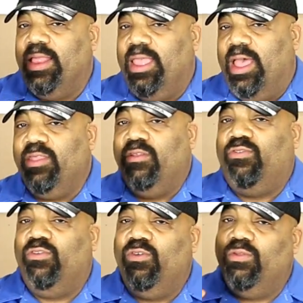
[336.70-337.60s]
The other
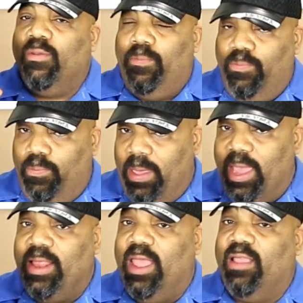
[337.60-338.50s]
two, the
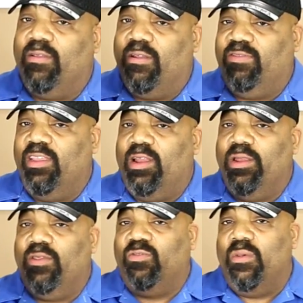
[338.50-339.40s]
picnics, are still on
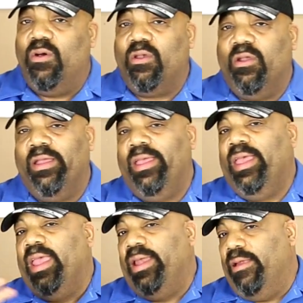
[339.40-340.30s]
the smoker,
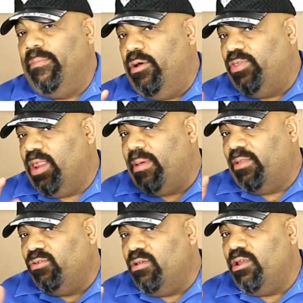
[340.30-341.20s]
and they're both at about
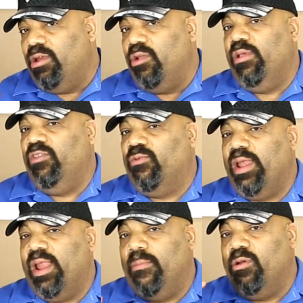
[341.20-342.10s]
200 degrees right
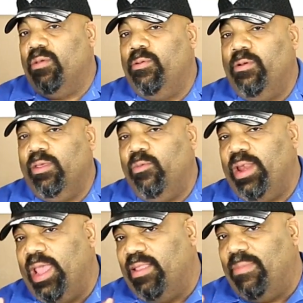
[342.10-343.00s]
now. I'm going to pull them when they
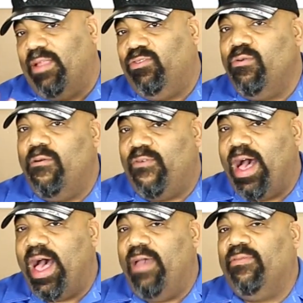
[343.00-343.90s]
get to about
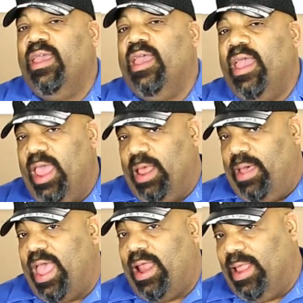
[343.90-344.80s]
205, and I'm going
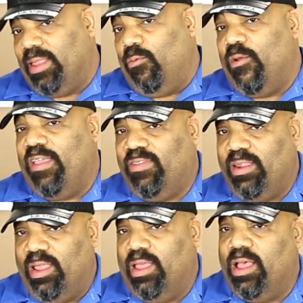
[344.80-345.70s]
to let them rest in the